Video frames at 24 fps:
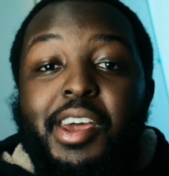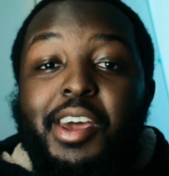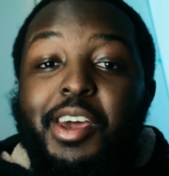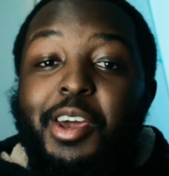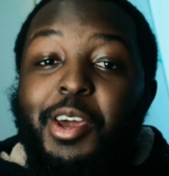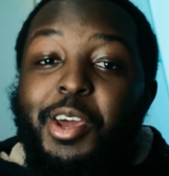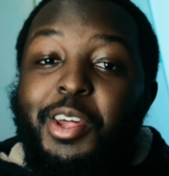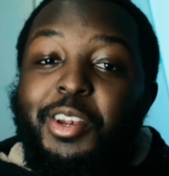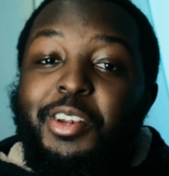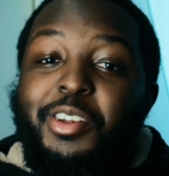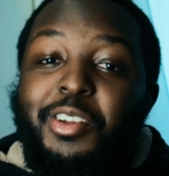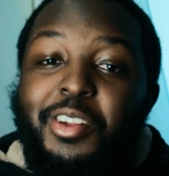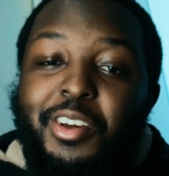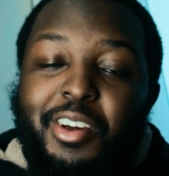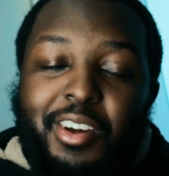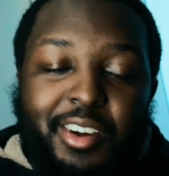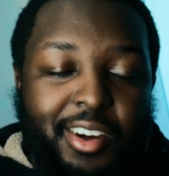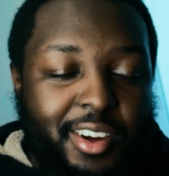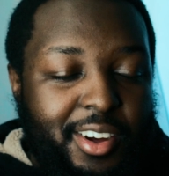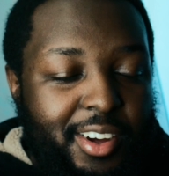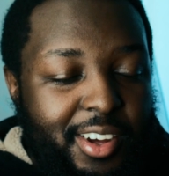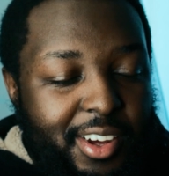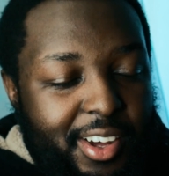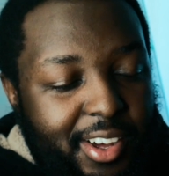And
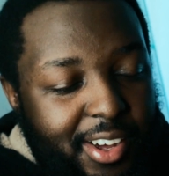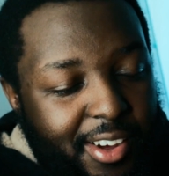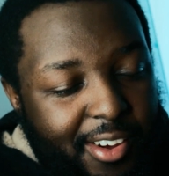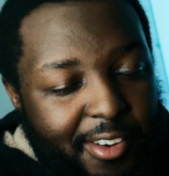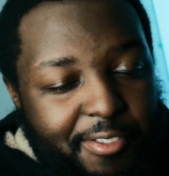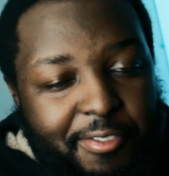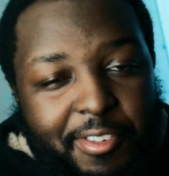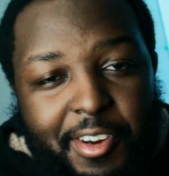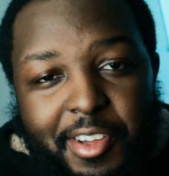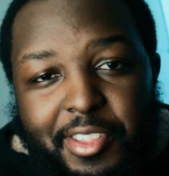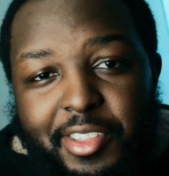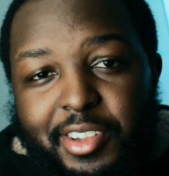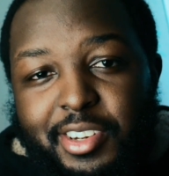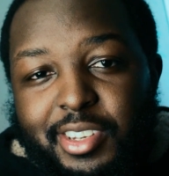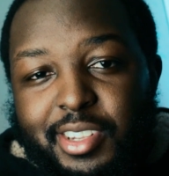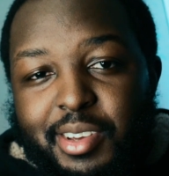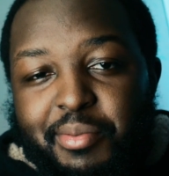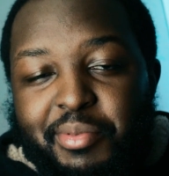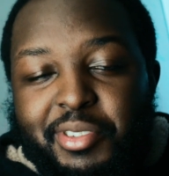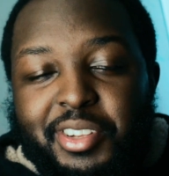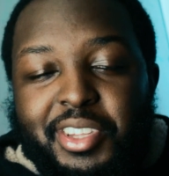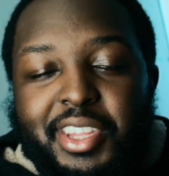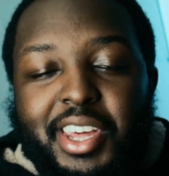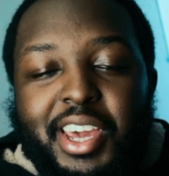a further
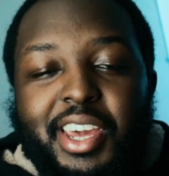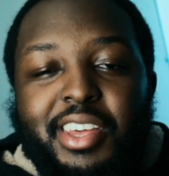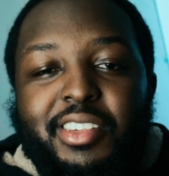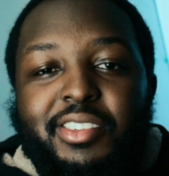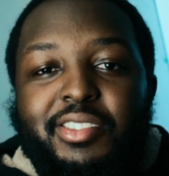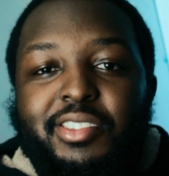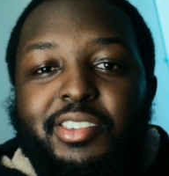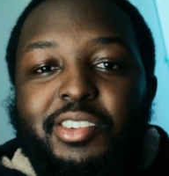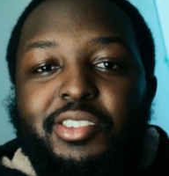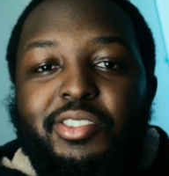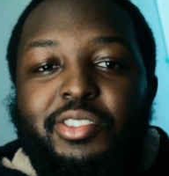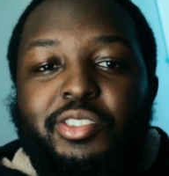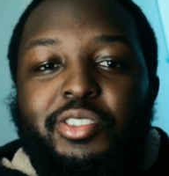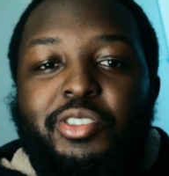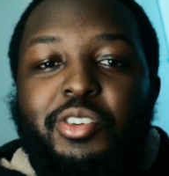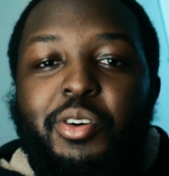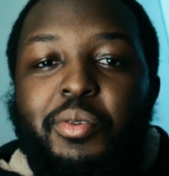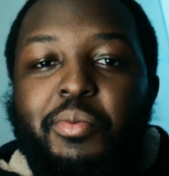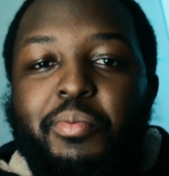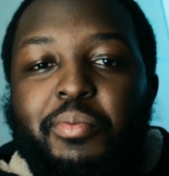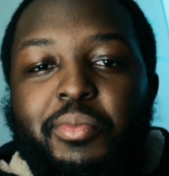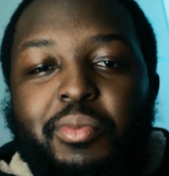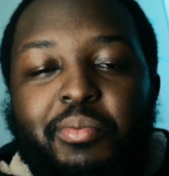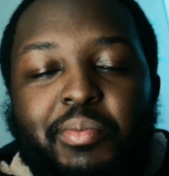tip to that is just
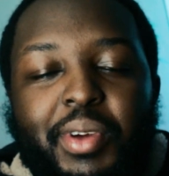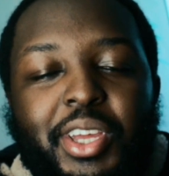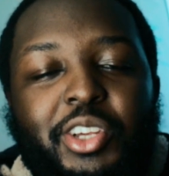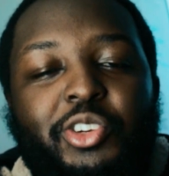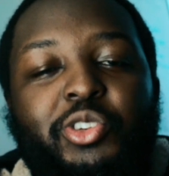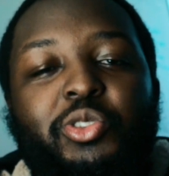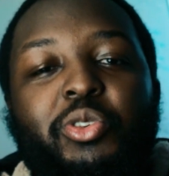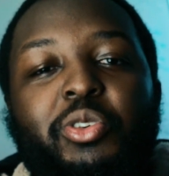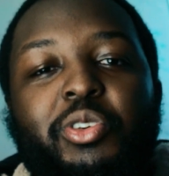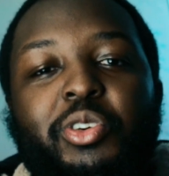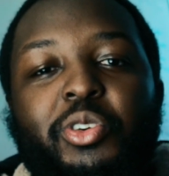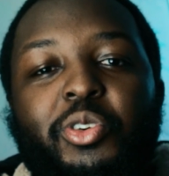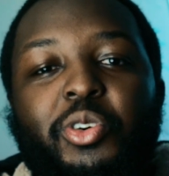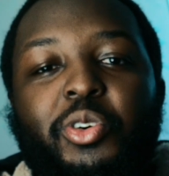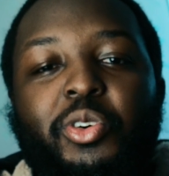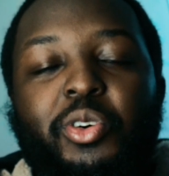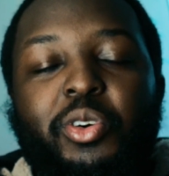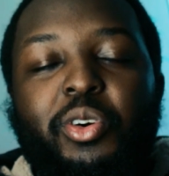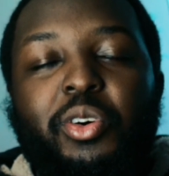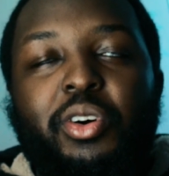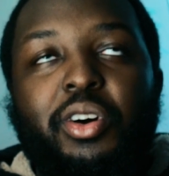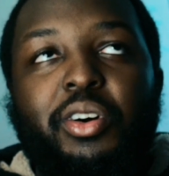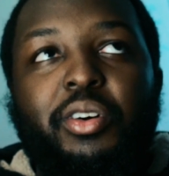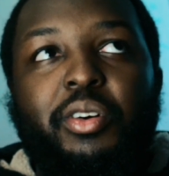make sure your
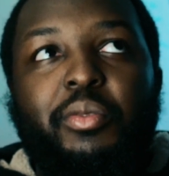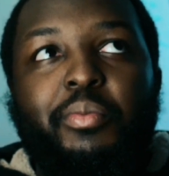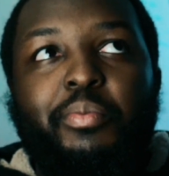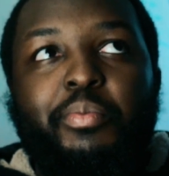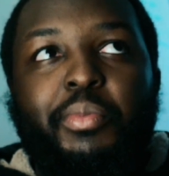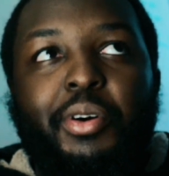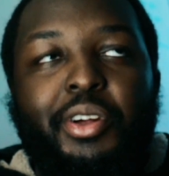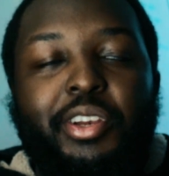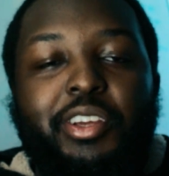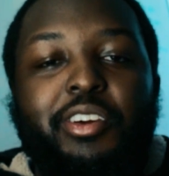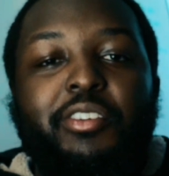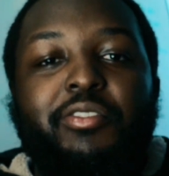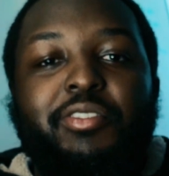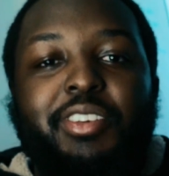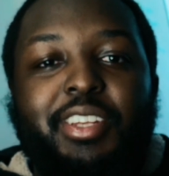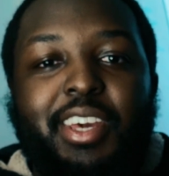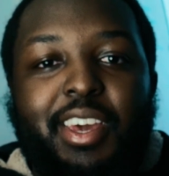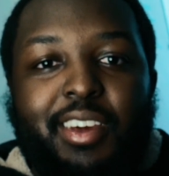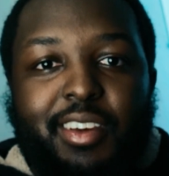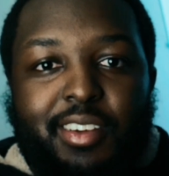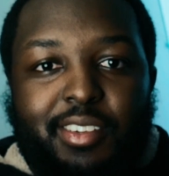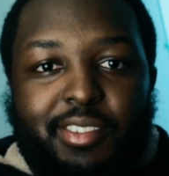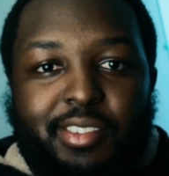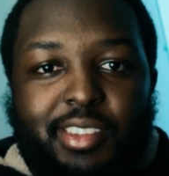body of
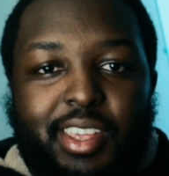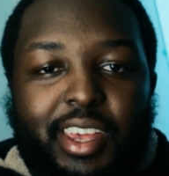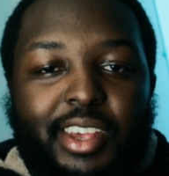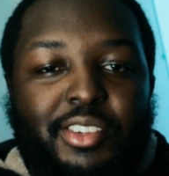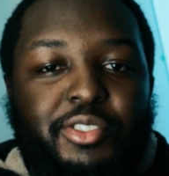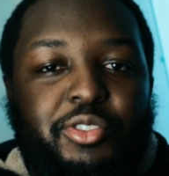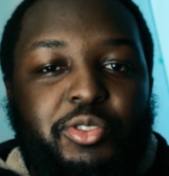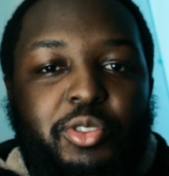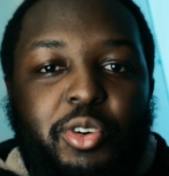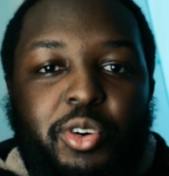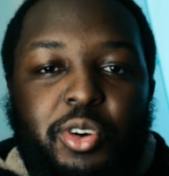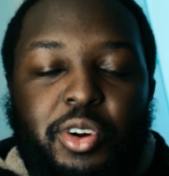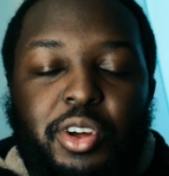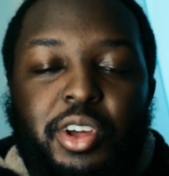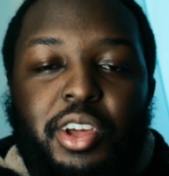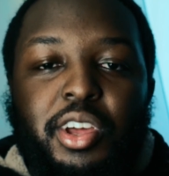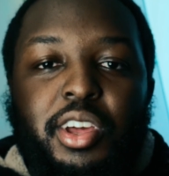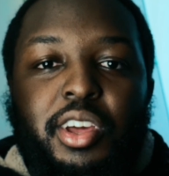text is not